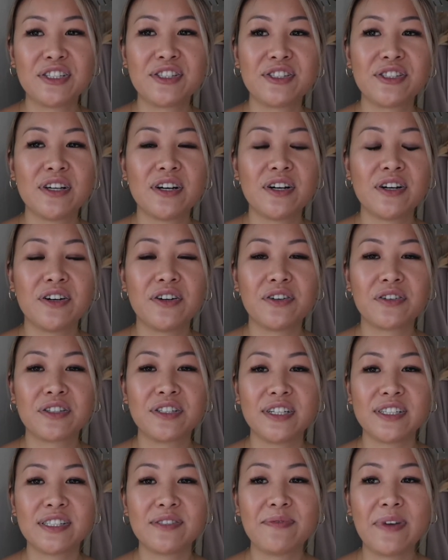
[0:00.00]
So
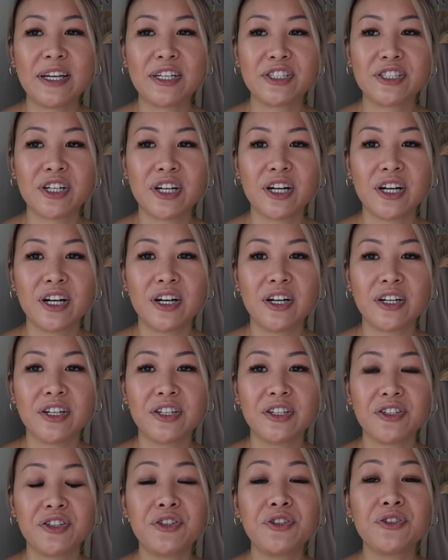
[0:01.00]
just make sure
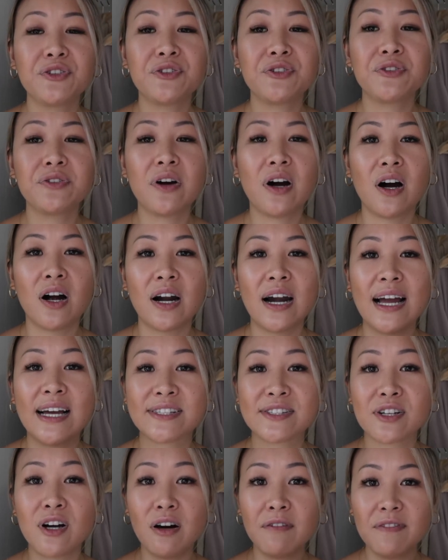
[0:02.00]
you are as
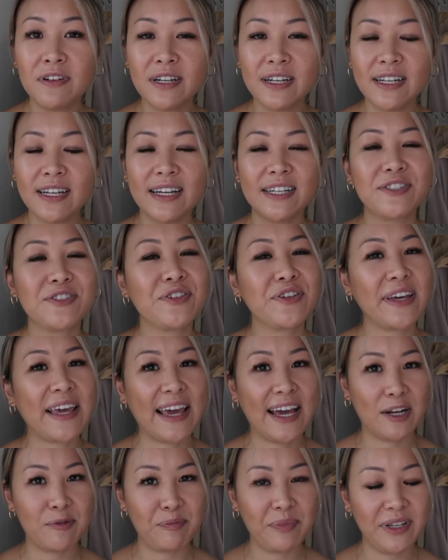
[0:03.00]
confident as you
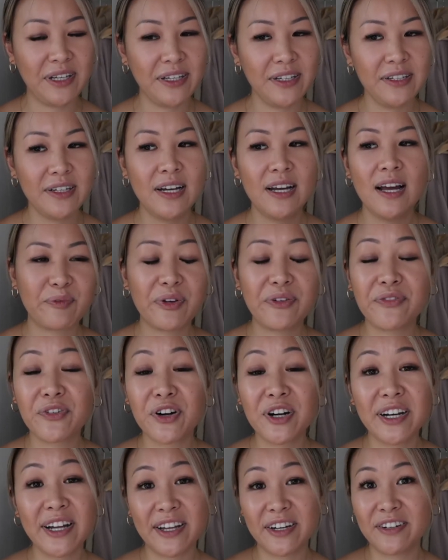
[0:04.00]
can be.
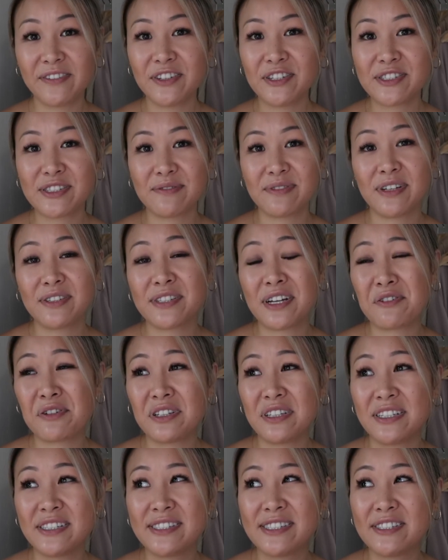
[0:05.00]
Before an interview, sometimes I
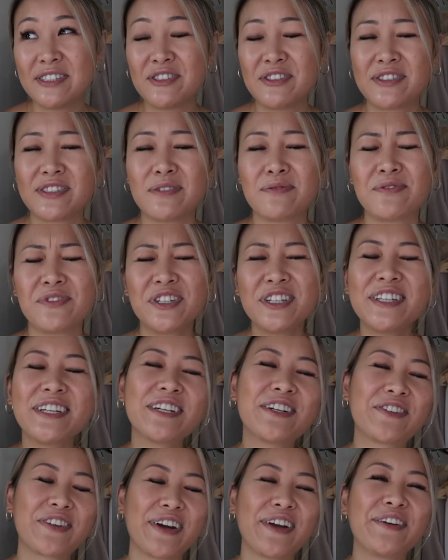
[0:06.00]
would listen to some really
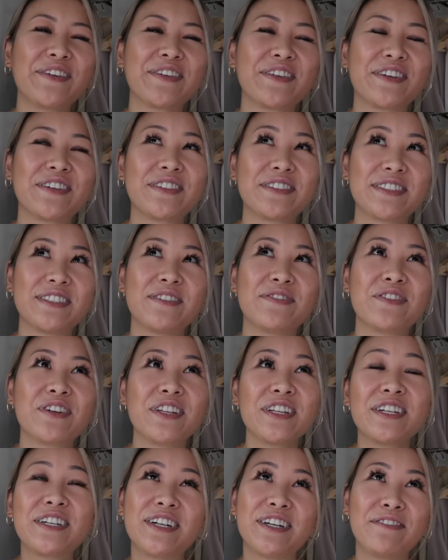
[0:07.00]
good
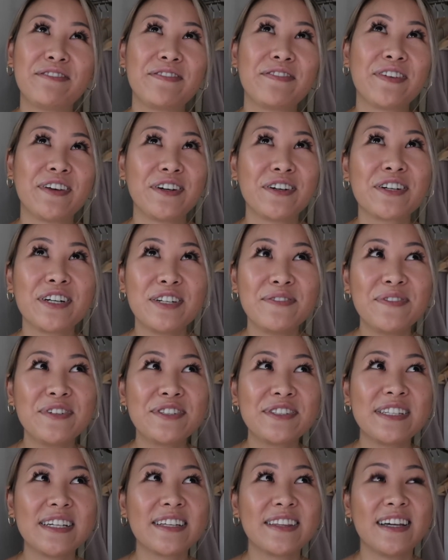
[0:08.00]
feel-good
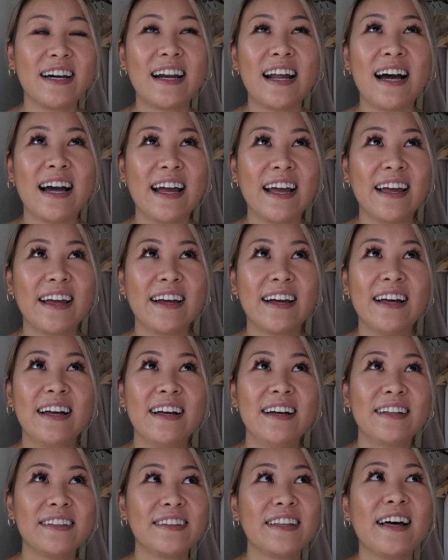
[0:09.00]
music that I
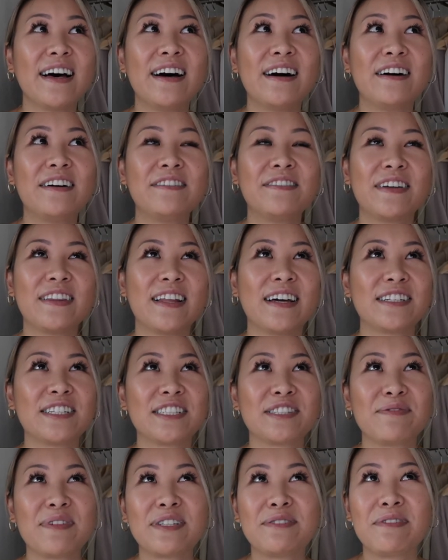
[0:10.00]
love, and that
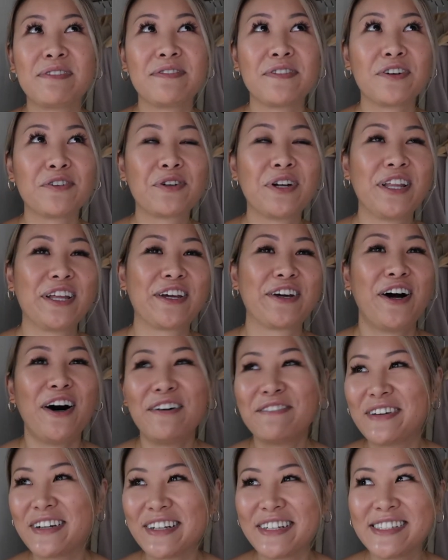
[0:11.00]
just makes me feel really
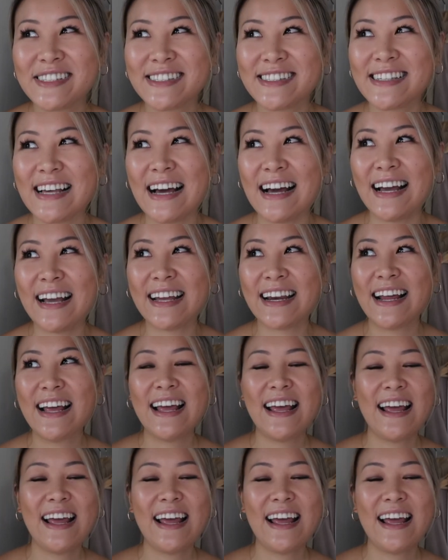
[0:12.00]
confident inside.